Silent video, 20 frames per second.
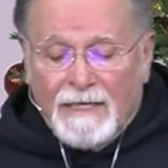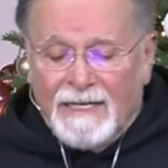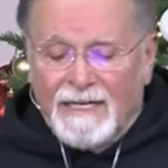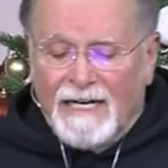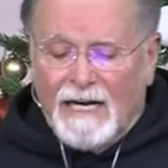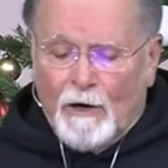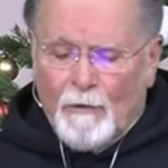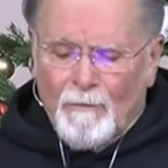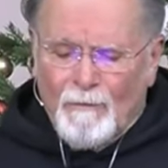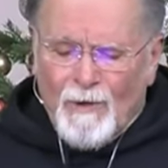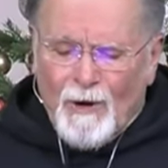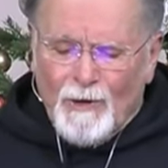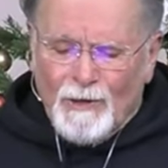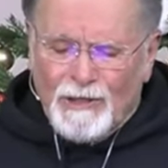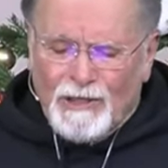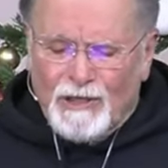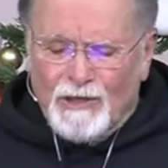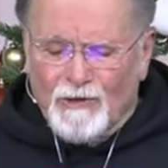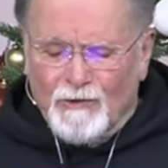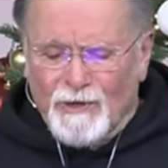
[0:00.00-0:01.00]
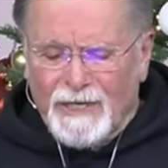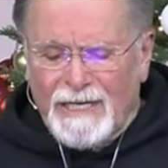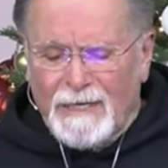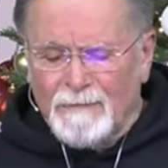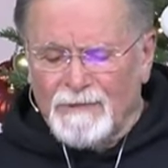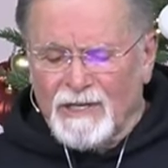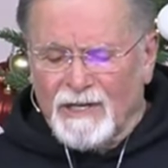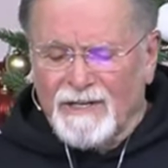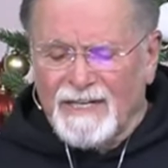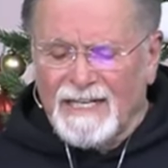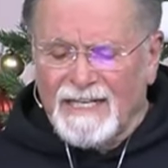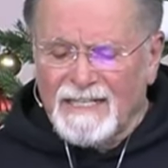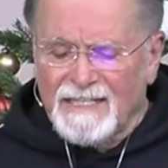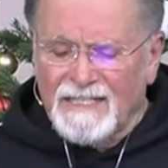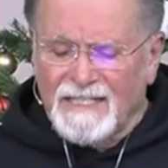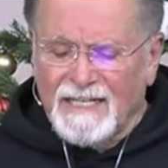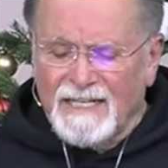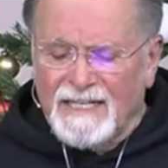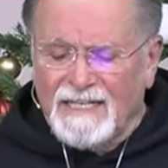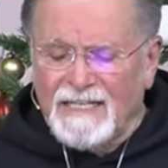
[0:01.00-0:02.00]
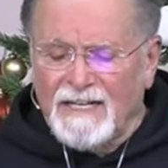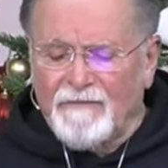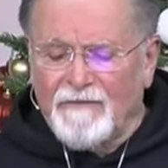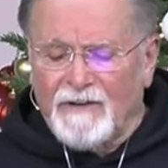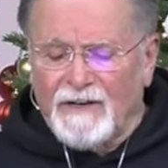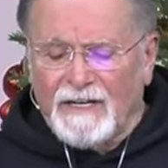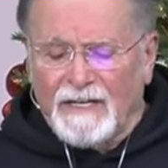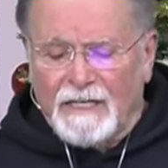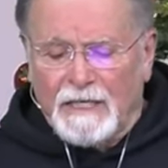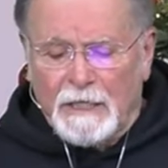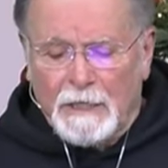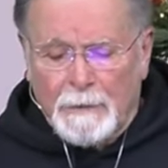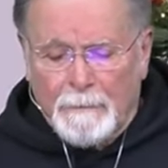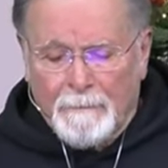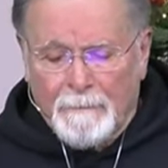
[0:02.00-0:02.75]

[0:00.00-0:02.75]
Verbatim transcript: Now, most dreams are insignificant.